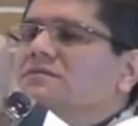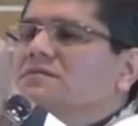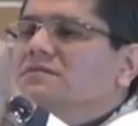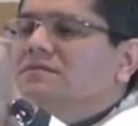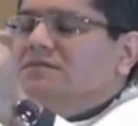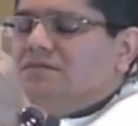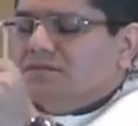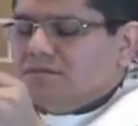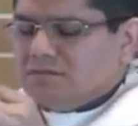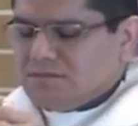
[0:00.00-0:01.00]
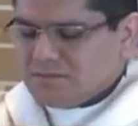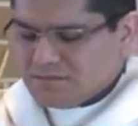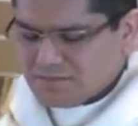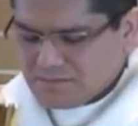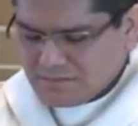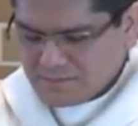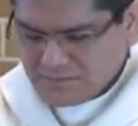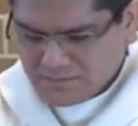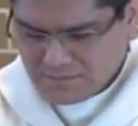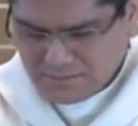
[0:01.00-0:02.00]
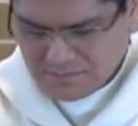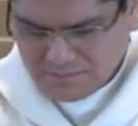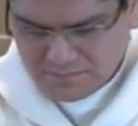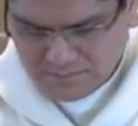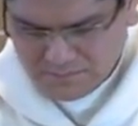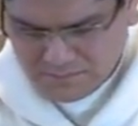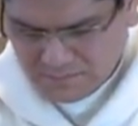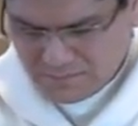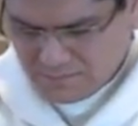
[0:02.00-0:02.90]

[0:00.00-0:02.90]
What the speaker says: (silence)